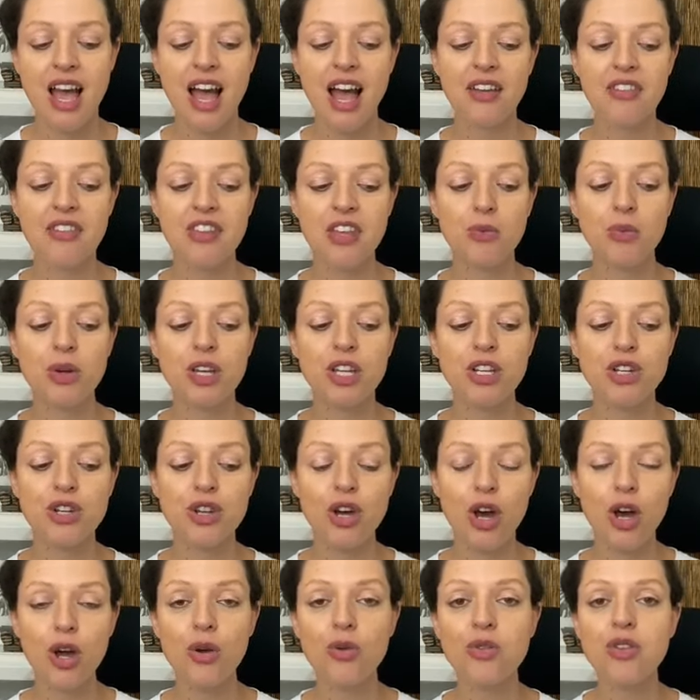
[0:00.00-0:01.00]
And then we
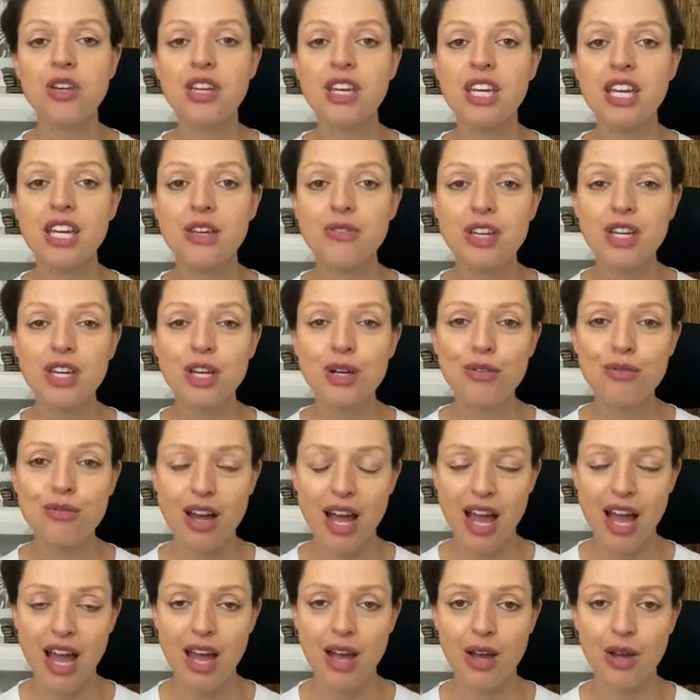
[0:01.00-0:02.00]
know that giving
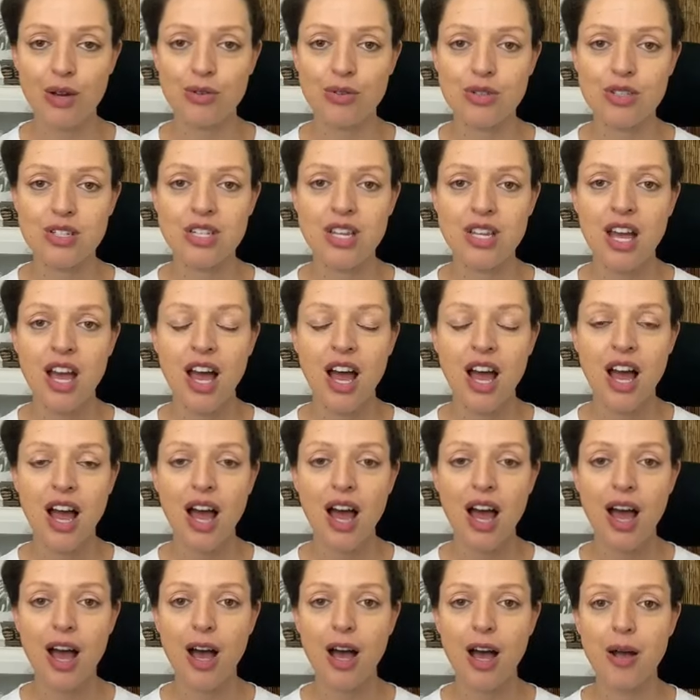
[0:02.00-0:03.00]
around
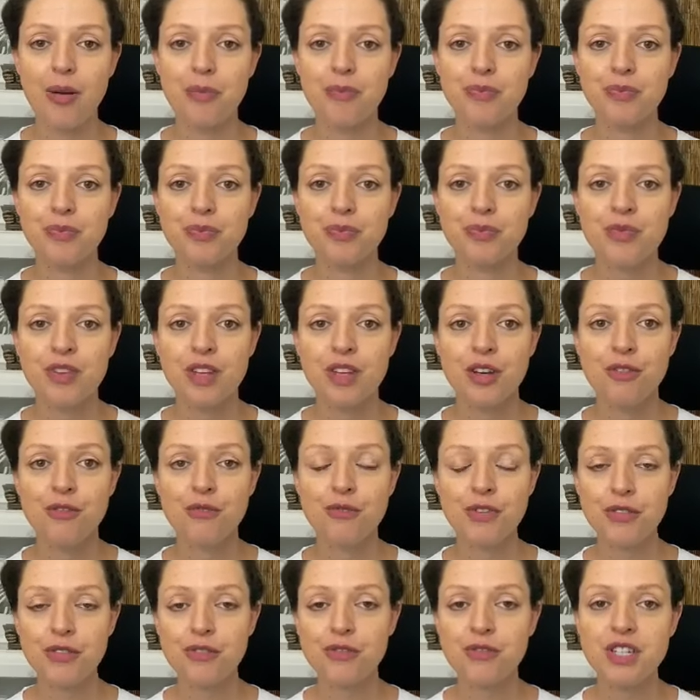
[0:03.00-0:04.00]

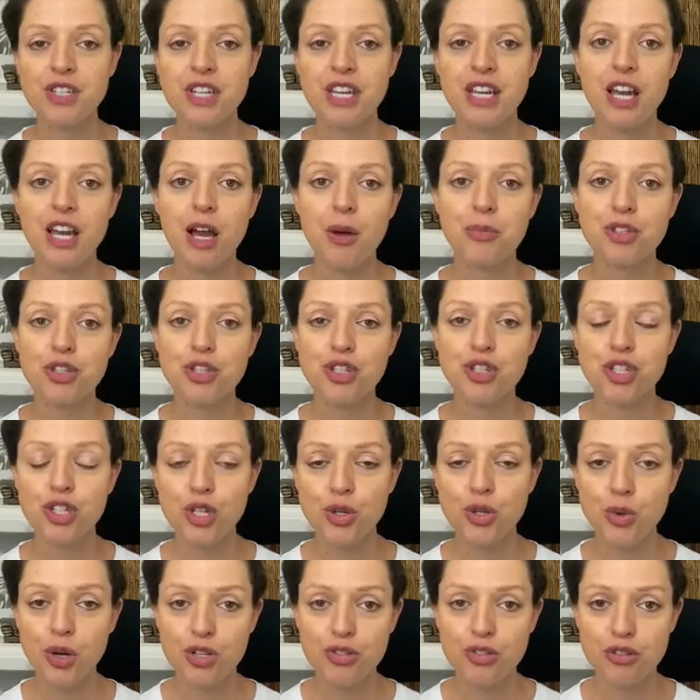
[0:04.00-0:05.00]
50 up to
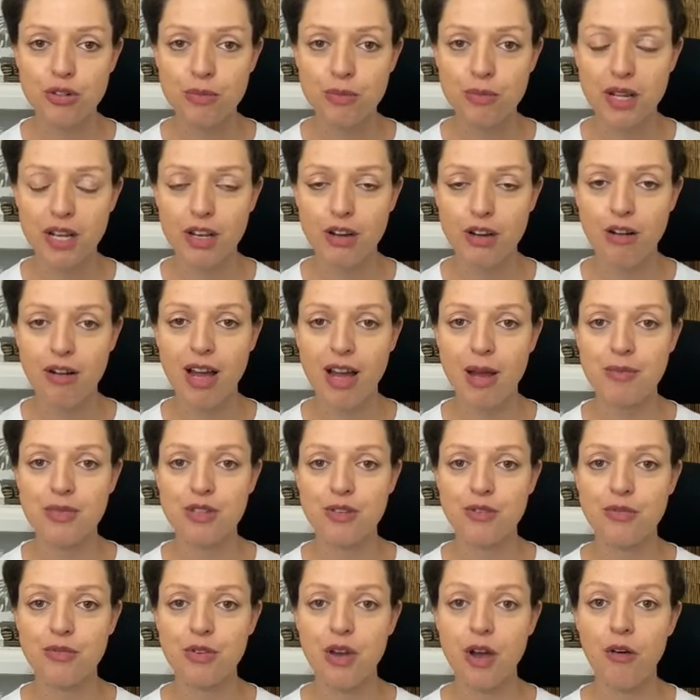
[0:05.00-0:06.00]
200 milligrams
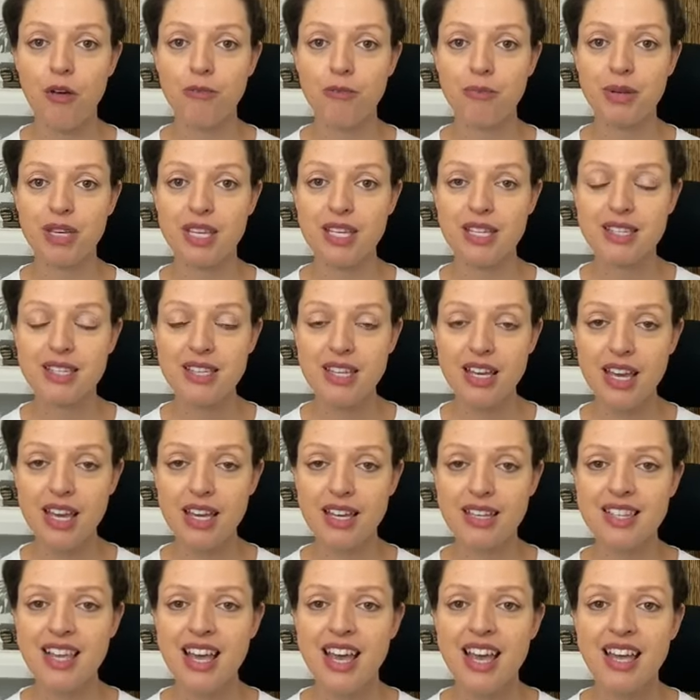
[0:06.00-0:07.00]
of
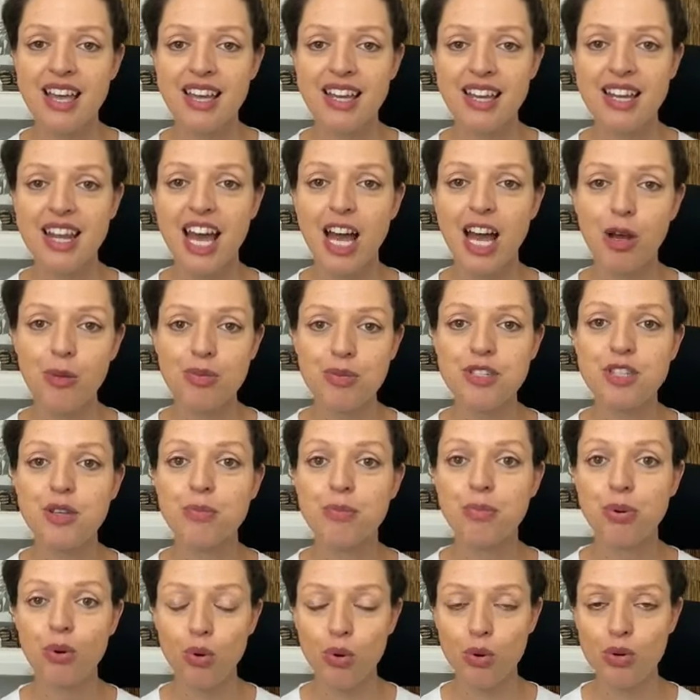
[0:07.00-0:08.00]
B6 can help
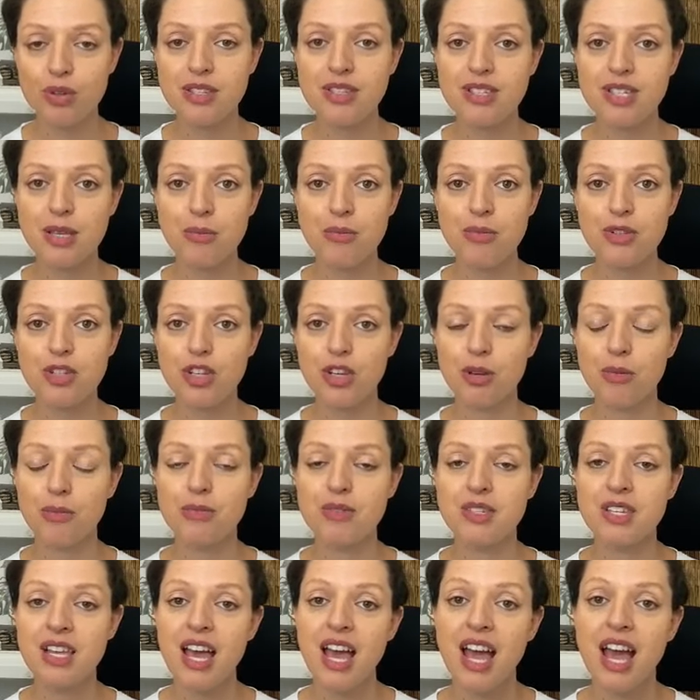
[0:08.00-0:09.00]
support
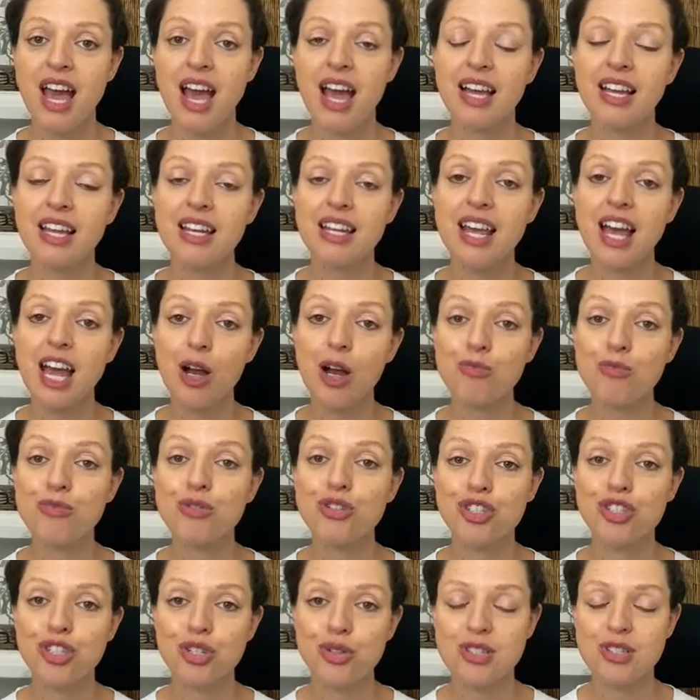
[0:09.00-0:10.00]
symptoms and can help
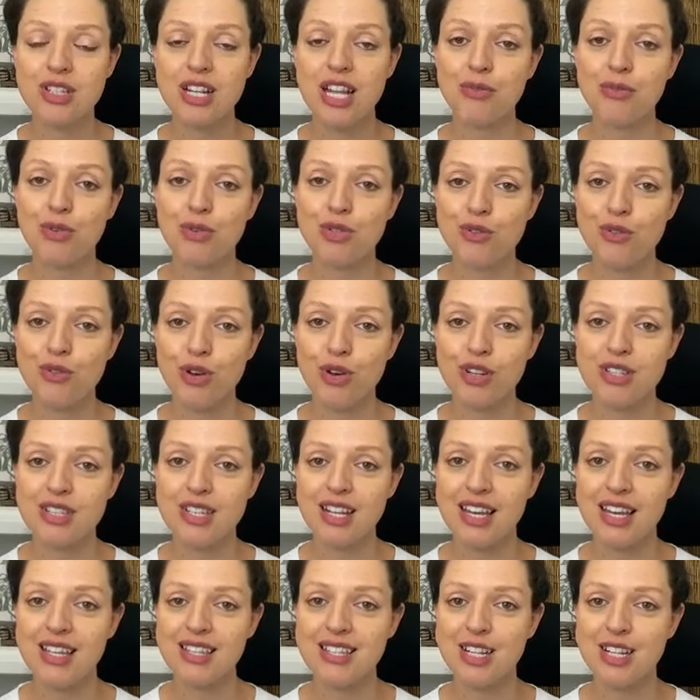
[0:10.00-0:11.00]
reduce levels of
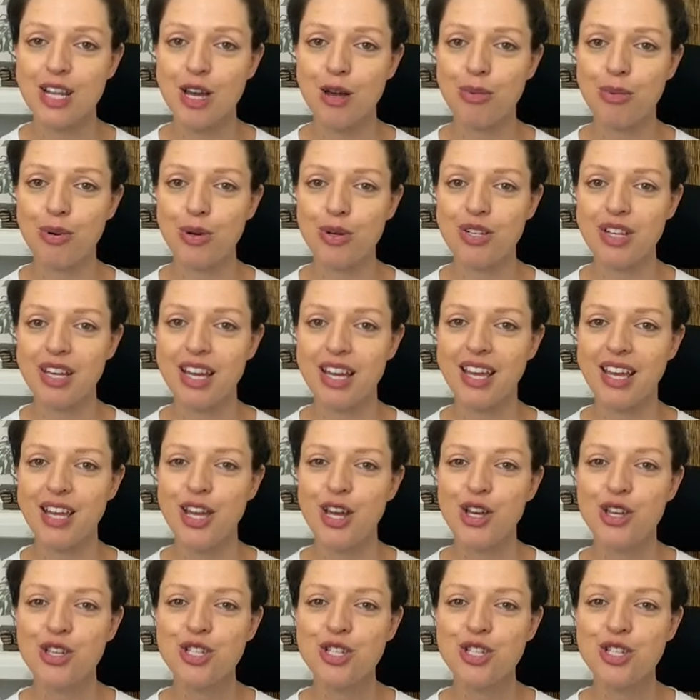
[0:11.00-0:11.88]
oxalates in our body.